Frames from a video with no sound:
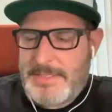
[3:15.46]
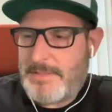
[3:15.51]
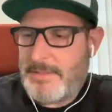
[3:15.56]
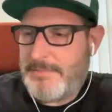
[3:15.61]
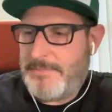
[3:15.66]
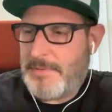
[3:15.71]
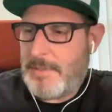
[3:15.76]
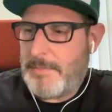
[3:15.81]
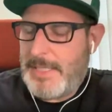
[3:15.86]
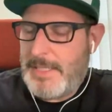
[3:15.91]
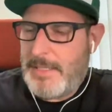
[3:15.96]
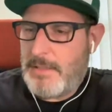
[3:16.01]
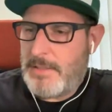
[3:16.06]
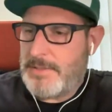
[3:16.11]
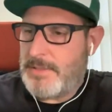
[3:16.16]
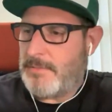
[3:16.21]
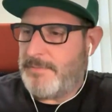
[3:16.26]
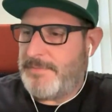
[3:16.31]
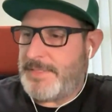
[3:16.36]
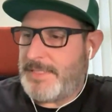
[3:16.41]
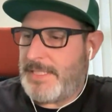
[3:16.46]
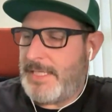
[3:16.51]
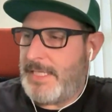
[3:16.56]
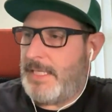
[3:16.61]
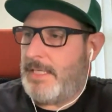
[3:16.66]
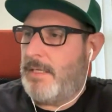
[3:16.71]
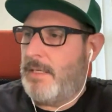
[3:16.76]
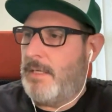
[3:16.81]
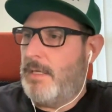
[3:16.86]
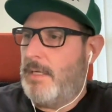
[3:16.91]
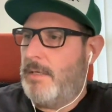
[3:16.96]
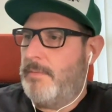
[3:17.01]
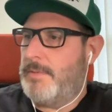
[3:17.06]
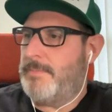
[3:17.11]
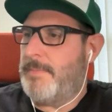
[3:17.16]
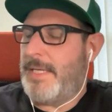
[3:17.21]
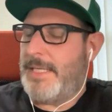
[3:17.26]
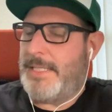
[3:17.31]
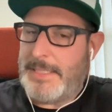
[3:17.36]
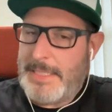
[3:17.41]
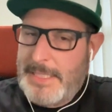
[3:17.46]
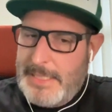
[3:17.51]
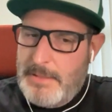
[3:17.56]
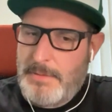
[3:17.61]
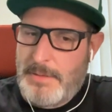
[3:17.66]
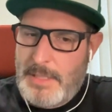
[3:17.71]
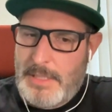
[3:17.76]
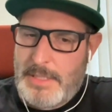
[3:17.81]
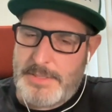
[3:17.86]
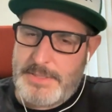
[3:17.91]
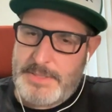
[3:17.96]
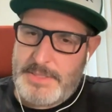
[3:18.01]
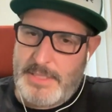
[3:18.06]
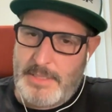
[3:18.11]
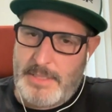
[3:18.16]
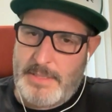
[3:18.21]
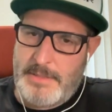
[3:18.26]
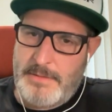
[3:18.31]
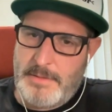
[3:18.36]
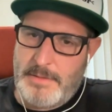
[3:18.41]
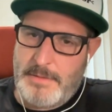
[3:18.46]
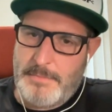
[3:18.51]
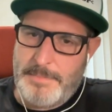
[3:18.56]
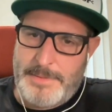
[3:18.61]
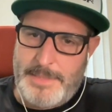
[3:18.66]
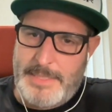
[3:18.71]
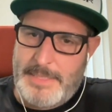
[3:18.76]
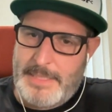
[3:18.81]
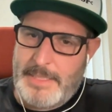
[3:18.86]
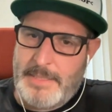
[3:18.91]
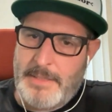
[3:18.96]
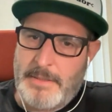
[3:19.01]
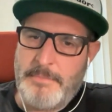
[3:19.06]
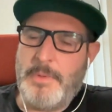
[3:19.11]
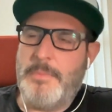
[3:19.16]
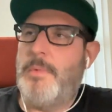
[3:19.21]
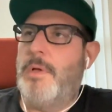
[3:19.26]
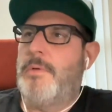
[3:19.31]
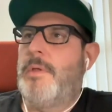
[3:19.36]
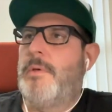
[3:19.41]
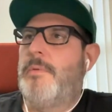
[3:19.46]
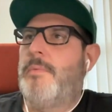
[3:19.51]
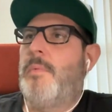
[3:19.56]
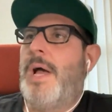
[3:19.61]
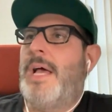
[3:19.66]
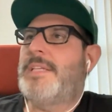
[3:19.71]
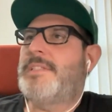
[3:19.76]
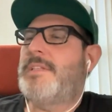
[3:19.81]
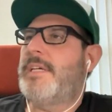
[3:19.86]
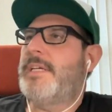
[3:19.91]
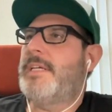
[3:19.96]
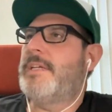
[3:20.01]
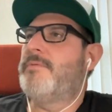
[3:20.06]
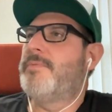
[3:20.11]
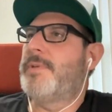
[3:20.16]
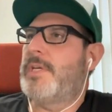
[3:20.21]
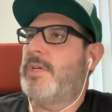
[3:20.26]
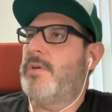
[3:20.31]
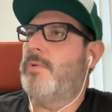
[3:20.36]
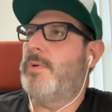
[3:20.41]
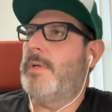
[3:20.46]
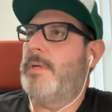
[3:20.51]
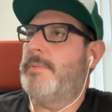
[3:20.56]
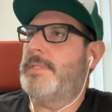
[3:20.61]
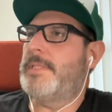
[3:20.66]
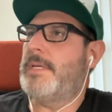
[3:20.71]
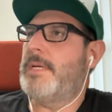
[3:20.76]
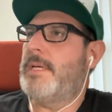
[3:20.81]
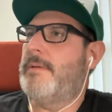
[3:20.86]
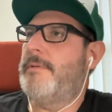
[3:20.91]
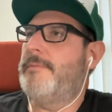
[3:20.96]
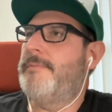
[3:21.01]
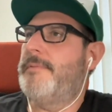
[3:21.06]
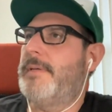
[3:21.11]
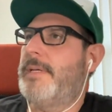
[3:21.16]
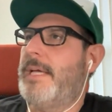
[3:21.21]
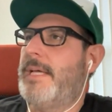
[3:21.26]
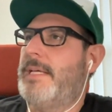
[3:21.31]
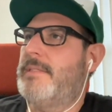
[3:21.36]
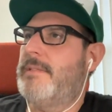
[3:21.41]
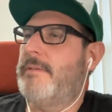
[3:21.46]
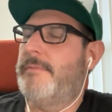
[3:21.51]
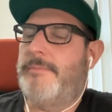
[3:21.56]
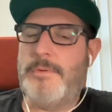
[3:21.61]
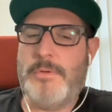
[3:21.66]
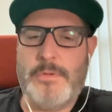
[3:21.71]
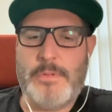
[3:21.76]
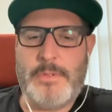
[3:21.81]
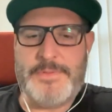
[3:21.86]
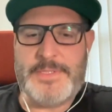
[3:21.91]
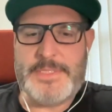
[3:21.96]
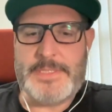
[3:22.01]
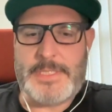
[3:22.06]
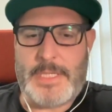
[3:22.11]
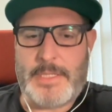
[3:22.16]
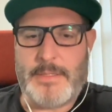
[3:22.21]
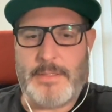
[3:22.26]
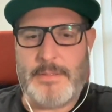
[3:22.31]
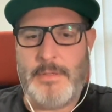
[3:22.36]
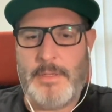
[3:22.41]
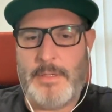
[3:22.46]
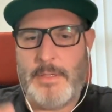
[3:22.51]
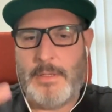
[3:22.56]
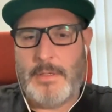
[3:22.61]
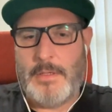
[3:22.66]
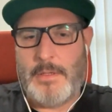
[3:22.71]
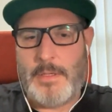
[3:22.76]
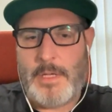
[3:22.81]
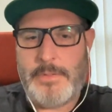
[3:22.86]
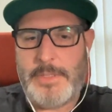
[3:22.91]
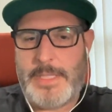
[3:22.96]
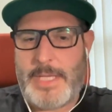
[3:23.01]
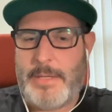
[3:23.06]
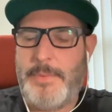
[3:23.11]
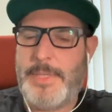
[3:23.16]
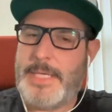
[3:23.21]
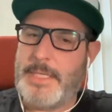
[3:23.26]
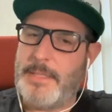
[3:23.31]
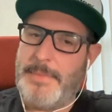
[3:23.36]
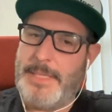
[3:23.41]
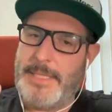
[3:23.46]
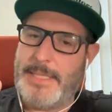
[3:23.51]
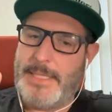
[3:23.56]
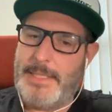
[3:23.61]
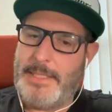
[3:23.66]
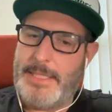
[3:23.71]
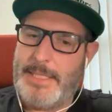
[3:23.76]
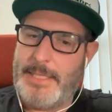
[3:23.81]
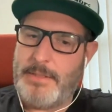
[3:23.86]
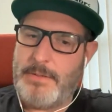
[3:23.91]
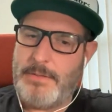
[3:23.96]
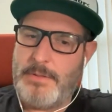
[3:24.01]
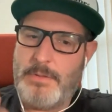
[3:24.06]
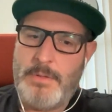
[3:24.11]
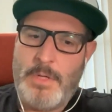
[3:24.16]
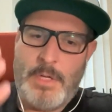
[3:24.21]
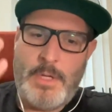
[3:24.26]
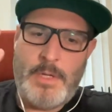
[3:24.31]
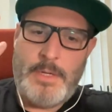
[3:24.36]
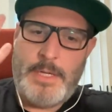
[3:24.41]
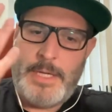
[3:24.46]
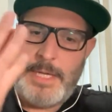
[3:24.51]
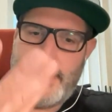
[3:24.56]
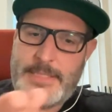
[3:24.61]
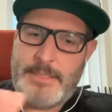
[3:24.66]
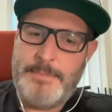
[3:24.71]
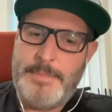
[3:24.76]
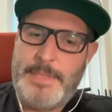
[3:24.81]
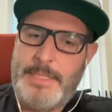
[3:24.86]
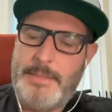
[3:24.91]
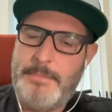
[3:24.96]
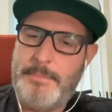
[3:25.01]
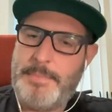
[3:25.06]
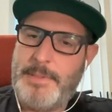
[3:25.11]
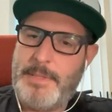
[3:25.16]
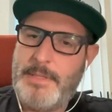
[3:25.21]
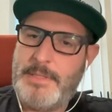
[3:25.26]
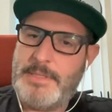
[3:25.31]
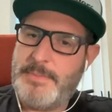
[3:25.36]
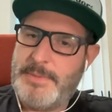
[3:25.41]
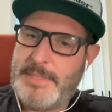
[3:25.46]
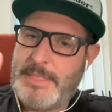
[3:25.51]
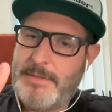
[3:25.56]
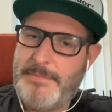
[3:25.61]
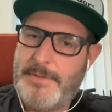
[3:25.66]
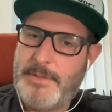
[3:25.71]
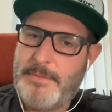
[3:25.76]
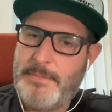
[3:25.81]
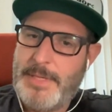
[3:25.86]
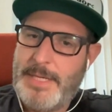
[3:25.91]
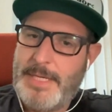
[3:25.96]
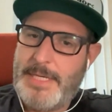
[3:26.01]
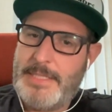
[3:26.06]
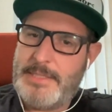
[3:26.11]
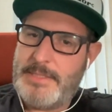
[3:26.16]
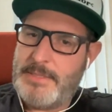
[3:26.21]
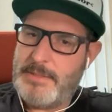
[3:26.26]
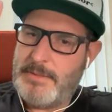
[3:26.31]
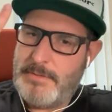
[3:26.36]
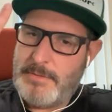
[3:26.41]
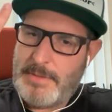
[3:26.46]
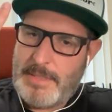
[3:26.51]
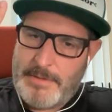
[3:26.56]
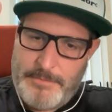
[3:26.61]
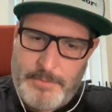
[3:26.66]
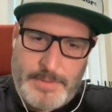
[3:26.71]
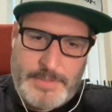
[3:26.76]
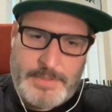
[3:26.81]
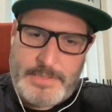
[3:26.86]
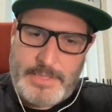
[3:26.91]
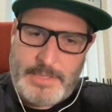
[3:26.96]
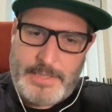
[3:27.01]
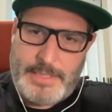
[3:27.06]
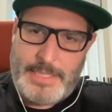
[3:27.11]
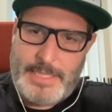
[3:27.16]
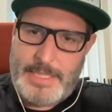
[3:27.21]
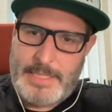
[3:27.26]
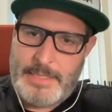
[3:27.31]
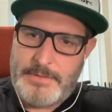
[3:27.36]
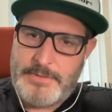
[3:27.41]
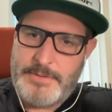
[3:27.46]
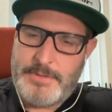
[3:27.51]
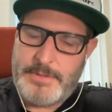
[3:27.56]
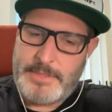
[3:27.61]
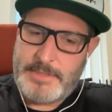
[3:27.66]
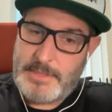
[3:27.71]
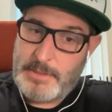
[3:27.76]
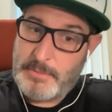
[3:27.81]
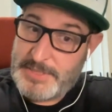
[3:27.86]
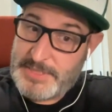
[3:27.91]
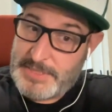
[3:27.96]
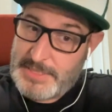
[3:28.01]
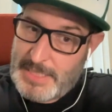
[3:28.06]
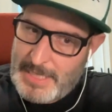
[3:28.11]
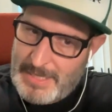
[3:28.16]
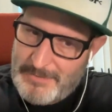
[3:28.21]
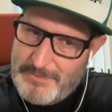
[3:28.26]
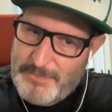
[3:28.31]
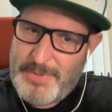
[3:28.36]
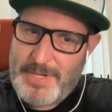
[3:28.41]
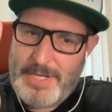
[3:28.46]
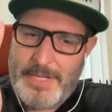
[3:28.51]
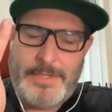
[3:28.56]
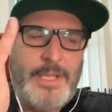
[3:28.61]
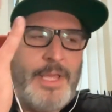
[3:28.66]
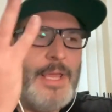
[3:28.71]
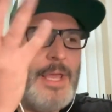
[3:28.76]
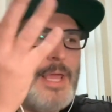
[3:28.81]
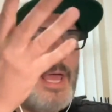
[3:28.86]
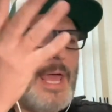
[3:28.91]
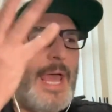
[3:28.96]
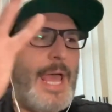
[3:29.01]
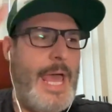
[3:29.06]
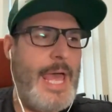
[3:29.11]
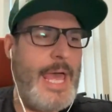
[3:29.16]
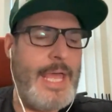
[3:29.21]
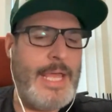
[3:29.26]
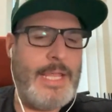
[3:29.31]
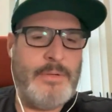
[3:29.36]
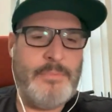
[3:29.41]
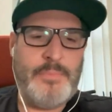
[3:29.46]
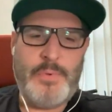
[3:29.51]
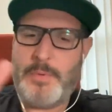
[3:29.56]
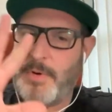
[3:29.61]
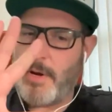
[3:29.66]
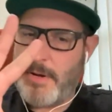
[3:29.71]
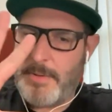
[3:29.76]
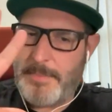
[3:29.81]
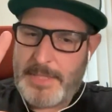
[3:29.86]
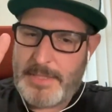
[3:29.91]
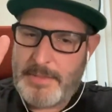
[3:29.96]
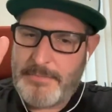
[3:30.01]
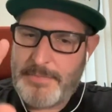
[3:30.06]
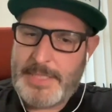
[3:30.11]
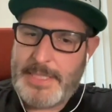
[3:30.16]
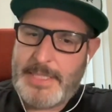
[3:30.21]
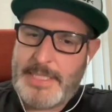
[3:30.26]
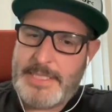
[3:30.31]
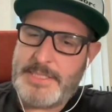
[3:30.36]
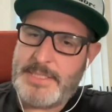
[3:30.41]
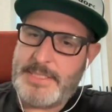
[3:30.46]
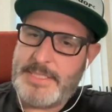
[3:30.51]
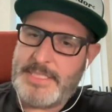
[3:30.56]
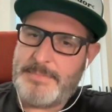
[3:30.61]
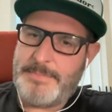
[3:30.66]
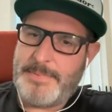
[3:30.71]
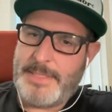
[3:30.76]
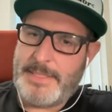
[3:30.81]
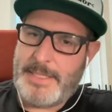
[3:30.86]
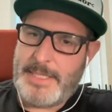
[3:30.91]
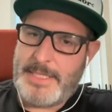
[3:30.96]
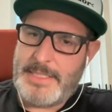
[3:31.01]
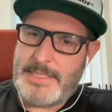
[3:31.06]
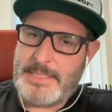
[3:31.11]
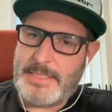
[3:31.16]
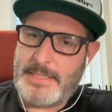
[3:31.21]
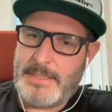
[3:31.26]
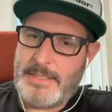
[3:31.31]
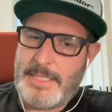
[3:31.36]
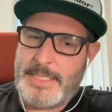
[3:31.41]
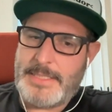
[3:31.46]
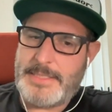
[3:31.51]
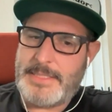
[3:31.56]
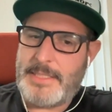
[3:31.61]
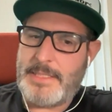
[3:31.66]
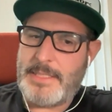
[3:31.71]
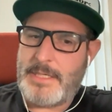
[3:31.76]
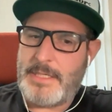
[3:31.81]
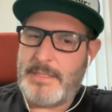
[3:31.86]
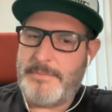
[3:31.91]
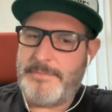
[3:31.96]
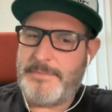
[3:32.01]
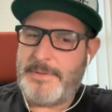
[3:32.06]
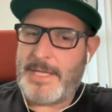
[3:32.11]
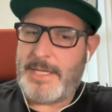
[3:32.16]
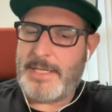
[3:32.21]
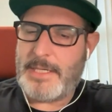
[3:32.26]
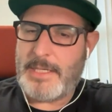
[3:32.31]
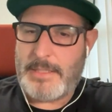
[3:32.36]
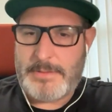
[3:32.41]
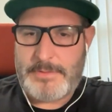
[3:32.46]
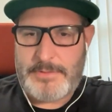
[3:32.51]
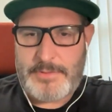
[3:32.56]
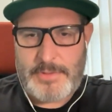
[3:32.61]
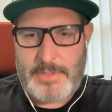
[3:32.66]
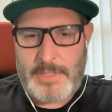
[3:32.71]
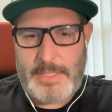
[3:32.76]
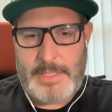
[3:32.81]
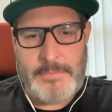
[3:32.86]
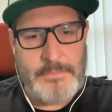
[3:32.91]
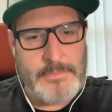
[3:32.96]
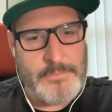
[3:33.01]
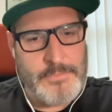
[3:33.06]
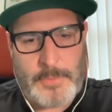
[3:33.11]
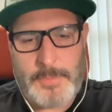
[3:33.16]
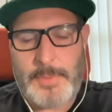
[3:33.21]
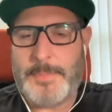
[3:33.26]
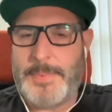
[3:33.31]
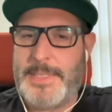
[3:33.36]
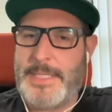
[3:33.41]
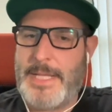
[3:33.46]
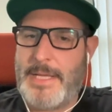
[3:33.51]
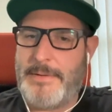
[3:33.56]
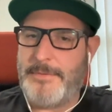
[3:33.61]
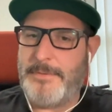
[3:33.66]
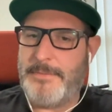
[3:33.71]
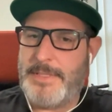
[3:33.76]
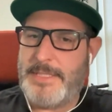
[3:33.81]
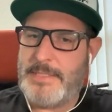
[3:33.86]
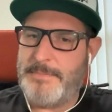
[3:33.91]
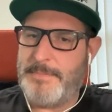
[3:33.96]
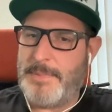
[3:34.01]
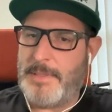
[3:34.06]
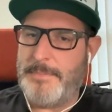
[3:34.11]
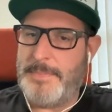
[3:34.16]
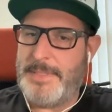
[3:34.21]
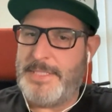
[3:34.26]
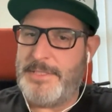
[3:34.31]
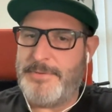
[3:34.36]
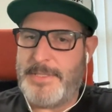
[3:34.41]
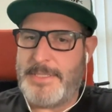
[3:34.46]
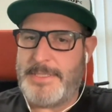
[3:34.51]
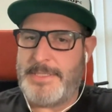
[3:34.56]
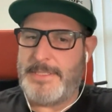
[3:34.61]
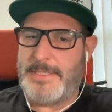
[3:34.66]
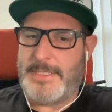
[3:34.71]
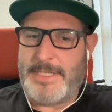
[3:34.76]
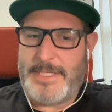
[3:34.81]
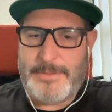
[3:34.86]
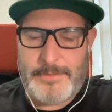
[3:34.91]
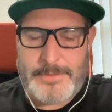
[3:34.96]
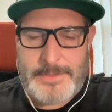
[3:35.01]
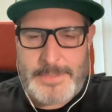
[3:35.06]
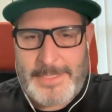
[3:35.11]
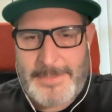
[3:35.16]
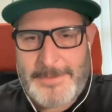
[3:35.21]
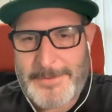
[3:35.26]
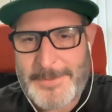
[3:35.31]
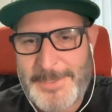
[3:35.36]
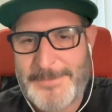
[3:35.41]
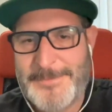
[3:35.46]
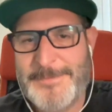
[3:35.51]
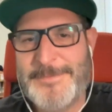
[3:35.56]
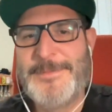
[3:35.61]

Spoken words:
of, because obviously it was made legal last year completely. As I can recall, it was kind of a case of all of a sudden, okay, we're going to make it legal. Here's 1 million plants we're giving away to everyone in Thailand, should they so wish to have one. And we'll worry about the regulation aspect later. Is it kind of that cut and dry? Probably never is, but I'd be interested to get your take on it.